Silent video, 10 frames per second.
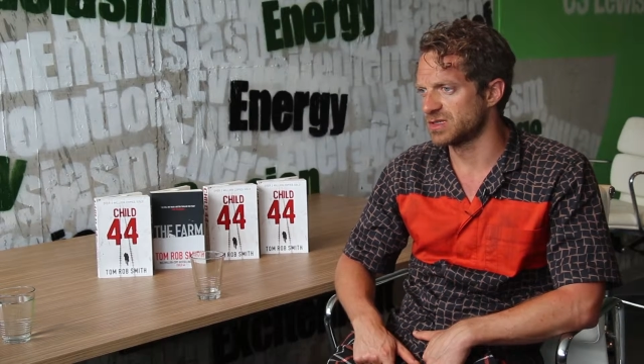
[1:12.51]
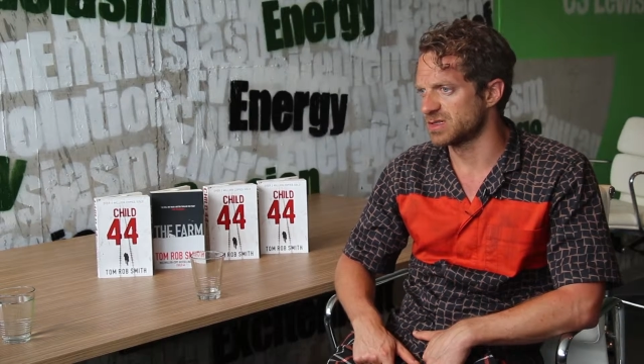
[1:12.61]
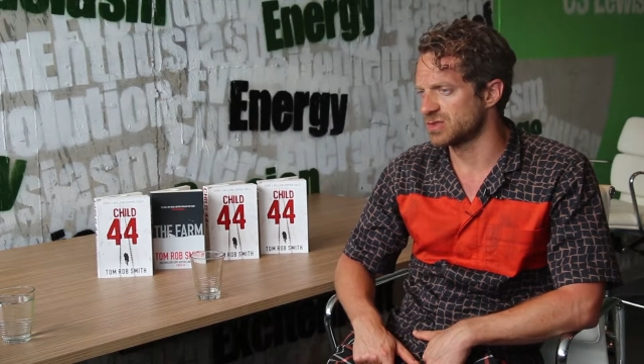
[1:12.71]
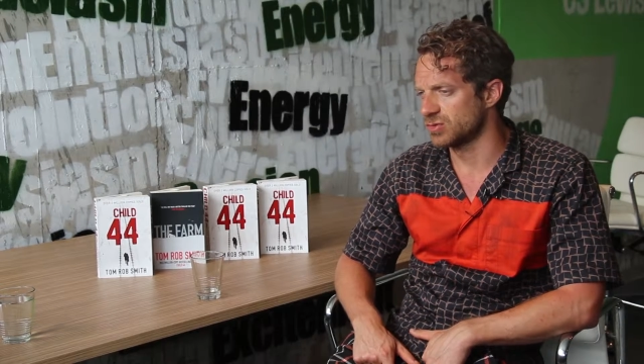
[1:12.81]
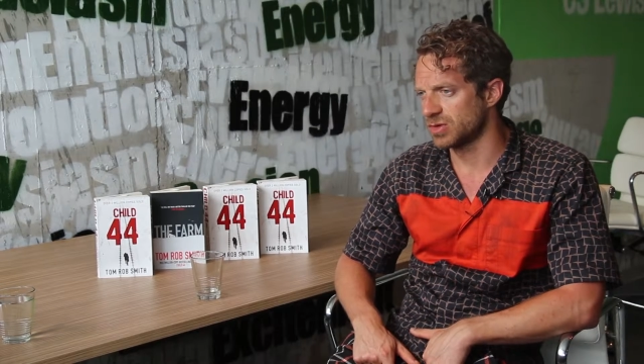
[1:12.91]
the
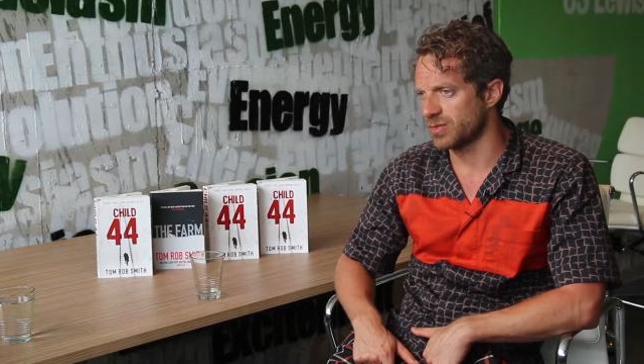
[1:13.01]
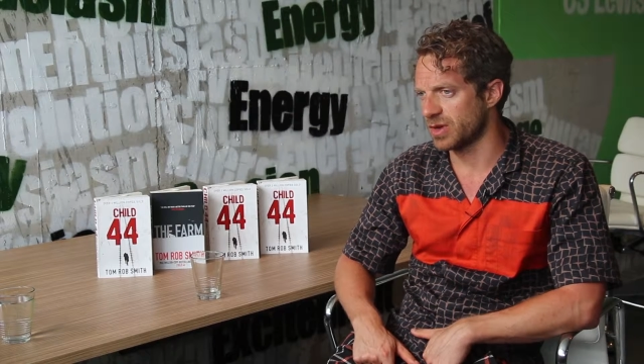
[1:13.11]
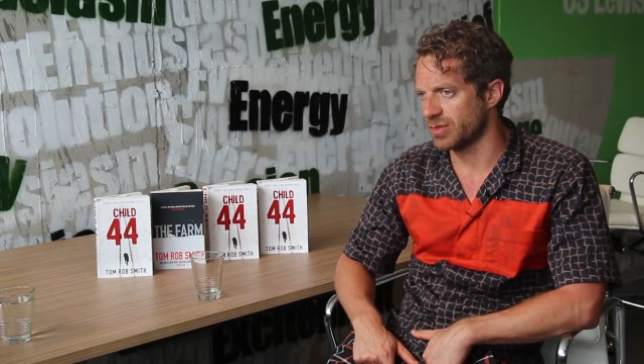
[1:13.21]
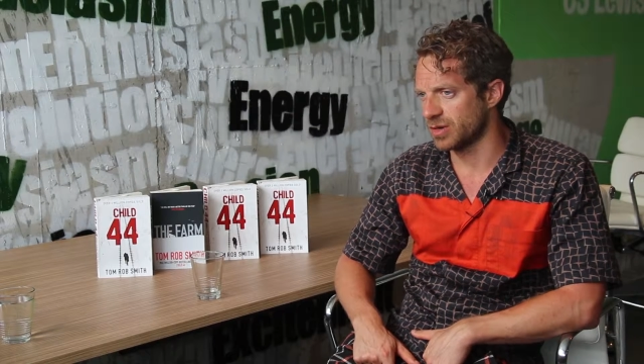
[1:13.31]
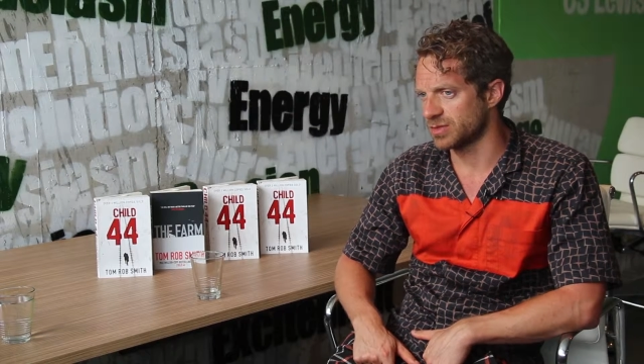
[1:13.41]
story
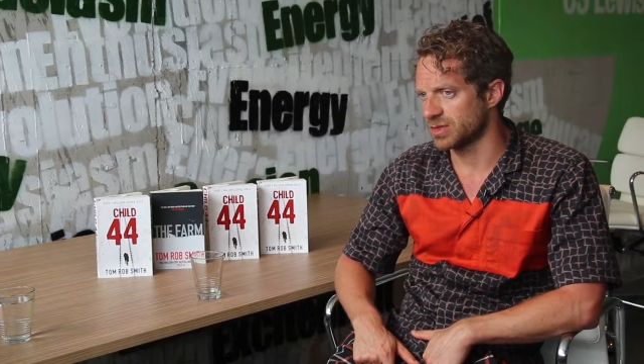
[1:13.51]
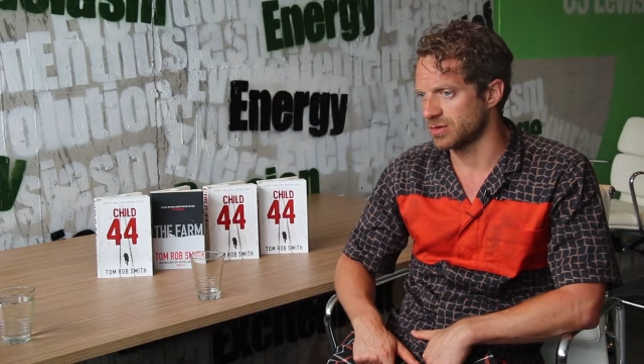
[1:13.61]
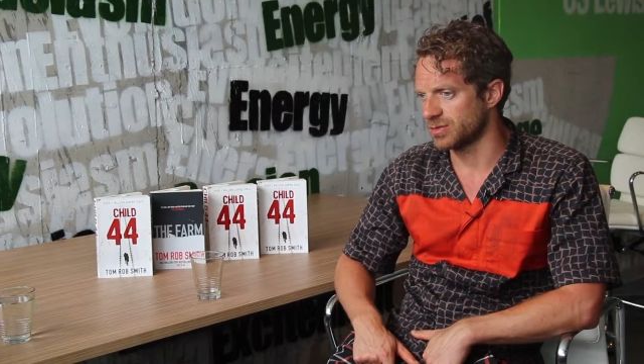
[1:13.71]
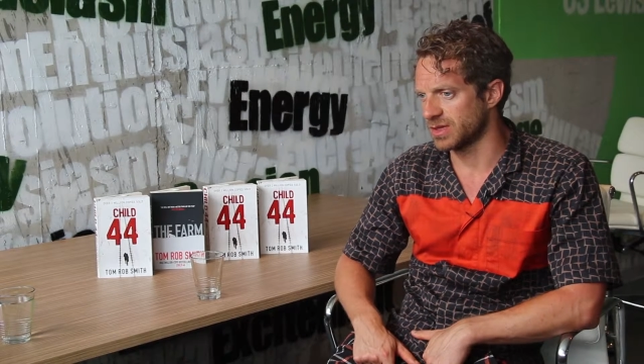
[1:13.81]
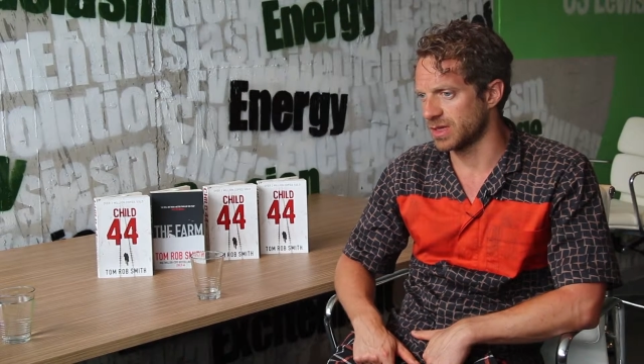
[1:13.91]
my mum
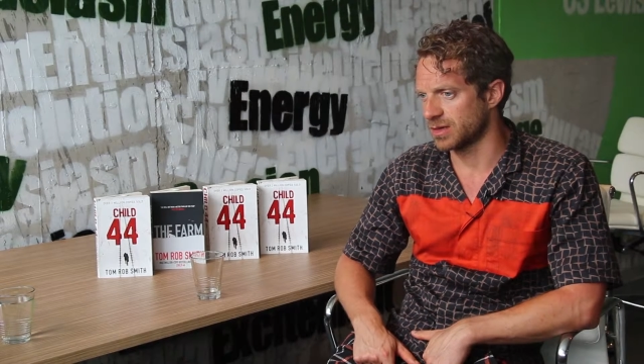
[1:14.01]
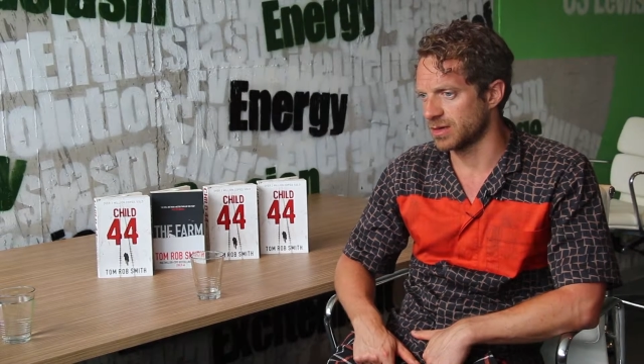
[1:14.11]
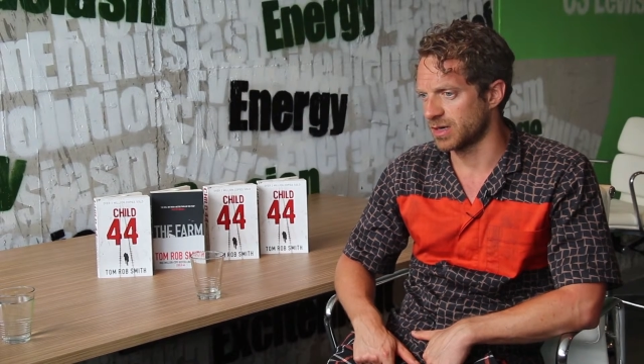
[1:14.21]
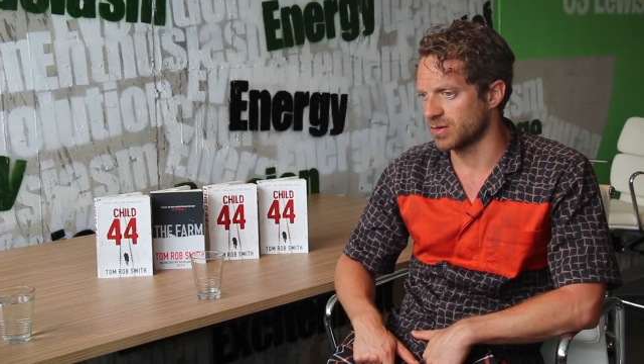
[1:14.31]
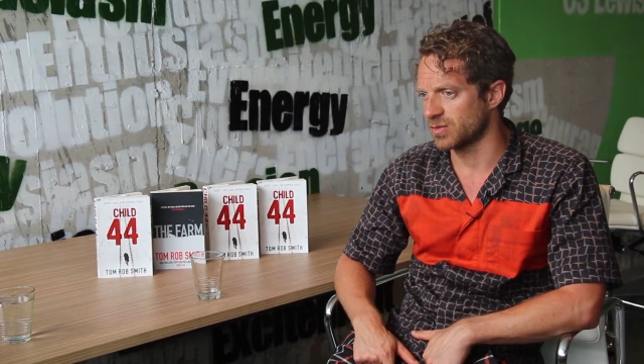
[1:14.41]
told me that
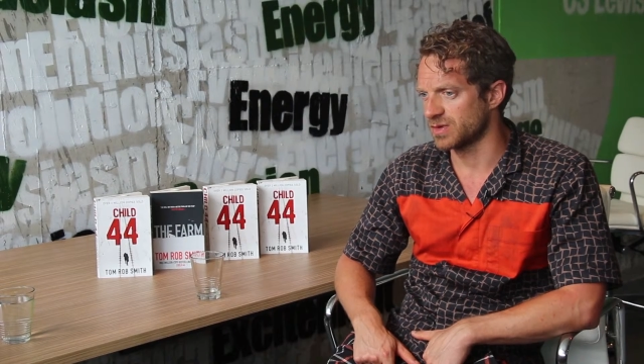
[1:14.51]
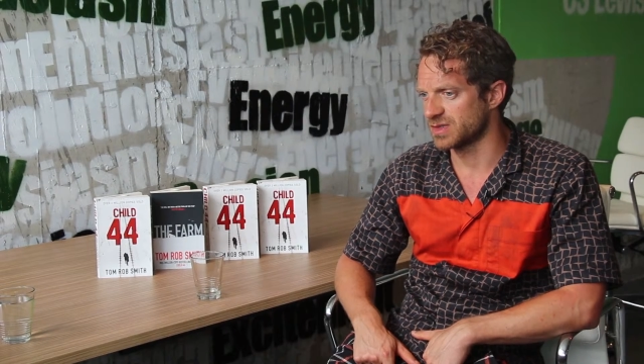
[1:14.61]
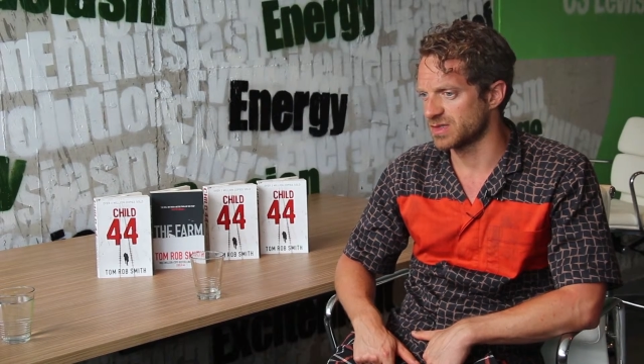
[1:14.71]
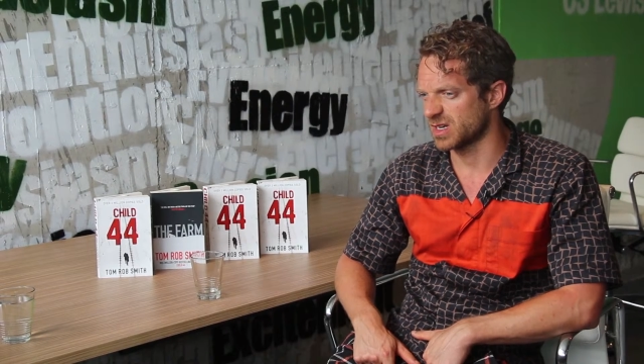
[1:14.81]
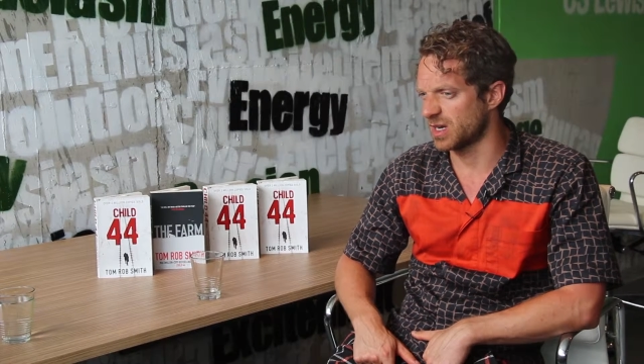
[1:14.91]
night
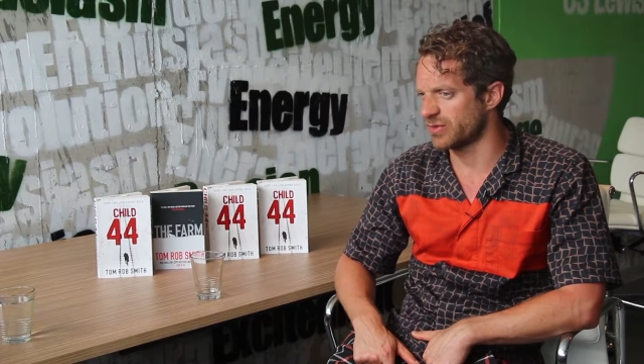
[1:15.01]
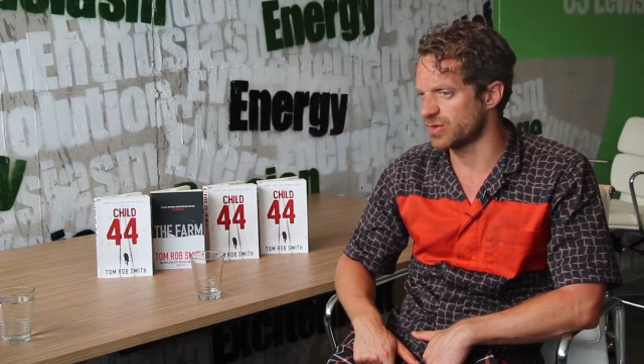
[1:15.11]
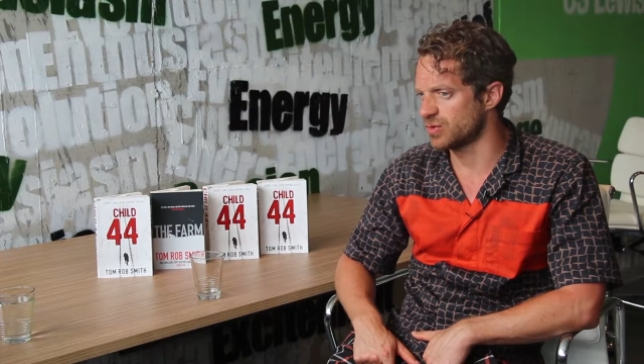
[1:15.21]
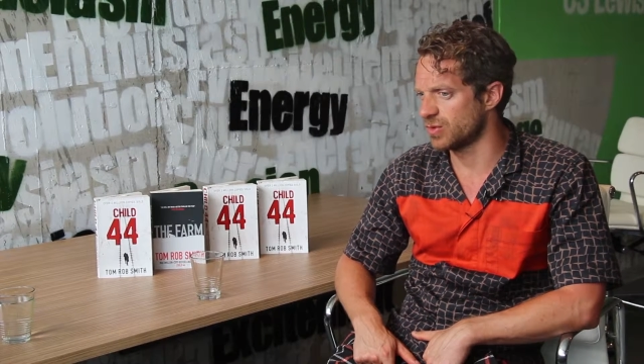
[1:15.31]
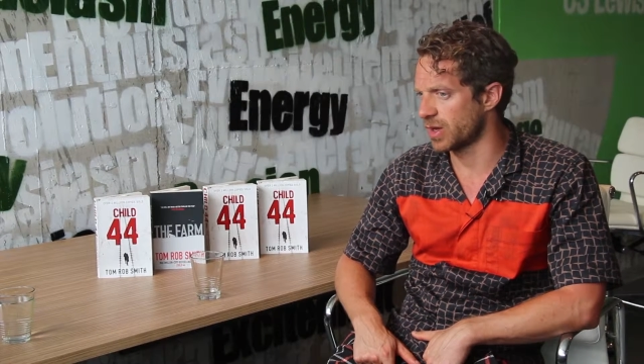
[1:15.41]
was a kind of
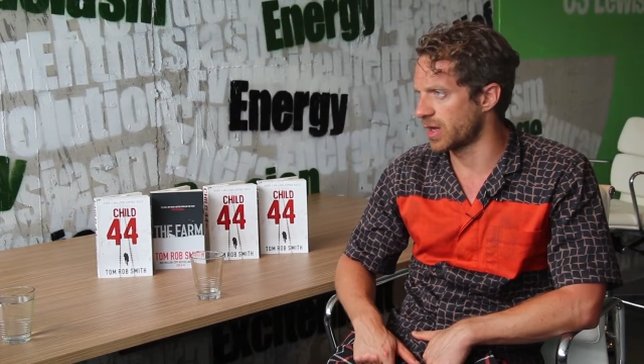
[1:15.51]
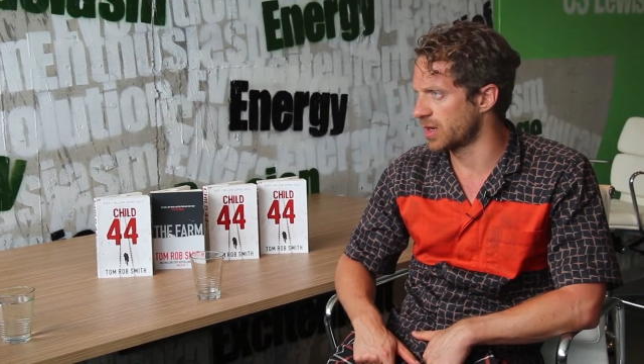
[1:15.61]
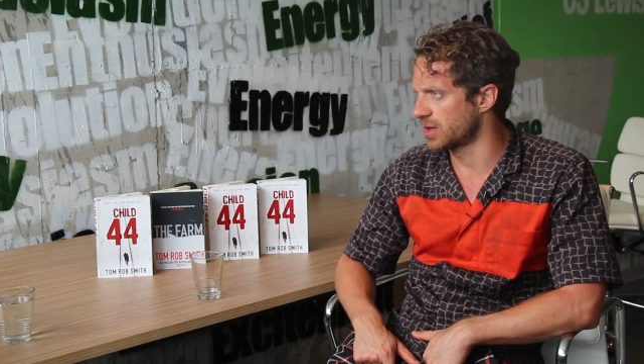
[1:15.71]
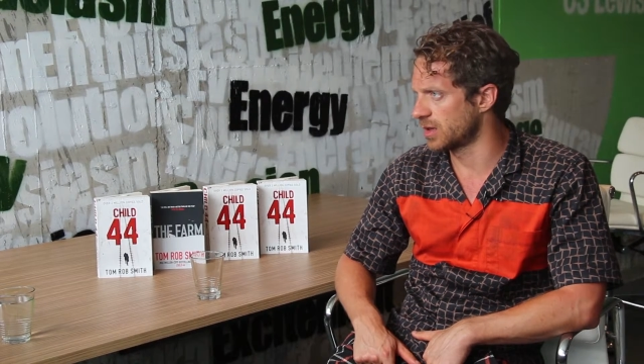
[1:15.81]
shorthand.